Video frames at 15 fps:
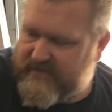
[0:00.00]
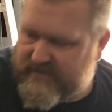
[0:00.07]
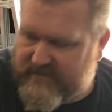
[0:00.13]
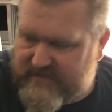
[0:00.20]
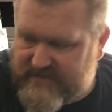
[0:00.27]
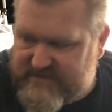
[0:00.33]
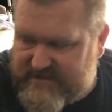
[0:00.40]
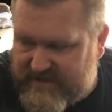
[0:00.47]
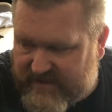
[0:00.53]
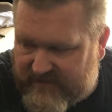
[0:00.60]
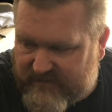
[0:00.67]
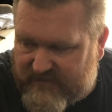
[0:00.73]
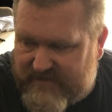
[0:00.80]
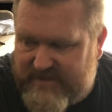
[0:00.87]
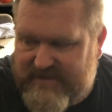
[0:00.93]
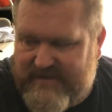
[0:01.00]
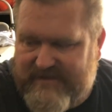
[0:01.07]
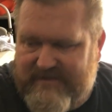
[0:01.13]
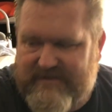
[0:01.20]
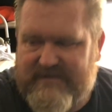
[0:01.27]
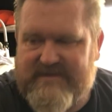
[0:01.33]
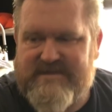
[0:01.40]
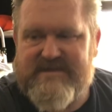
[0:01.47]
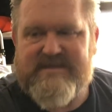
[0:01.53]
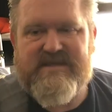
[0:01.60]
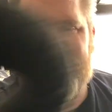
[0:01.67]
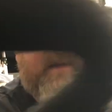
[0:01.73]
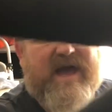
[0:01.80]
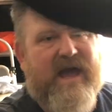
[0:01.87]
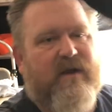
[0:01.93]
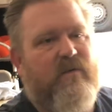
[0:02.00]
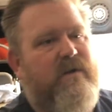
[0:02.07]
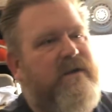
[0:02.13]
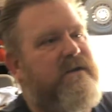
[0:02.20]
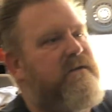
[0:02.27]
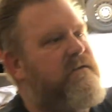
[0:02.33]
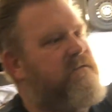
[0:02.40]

Here's the other one. This is the back one.